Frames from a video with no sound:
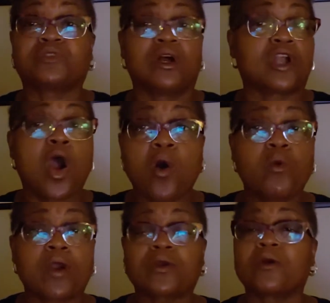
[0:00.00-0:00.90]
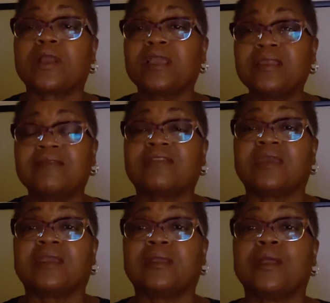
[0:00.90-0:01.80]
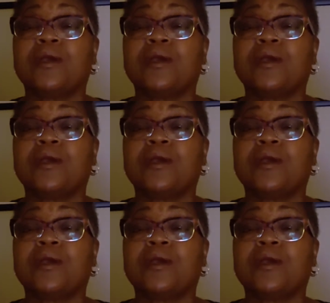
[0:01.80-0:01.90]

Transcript: a co-worker, or anything,